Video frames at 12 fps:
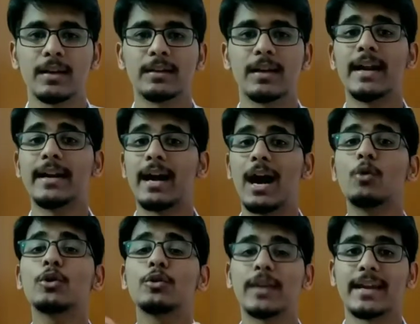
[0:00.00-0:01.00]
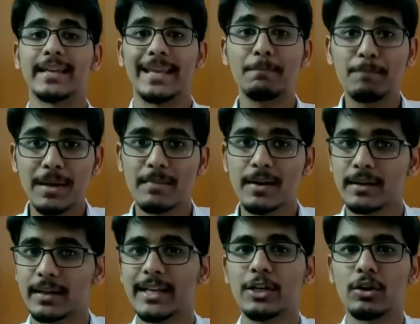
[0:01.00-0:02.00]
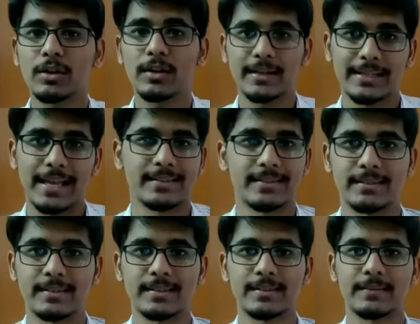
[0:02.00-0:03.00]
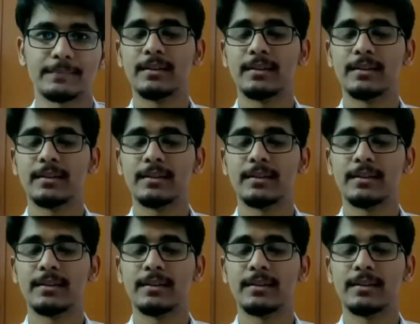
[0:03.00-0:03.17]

and how you can implement in your classes.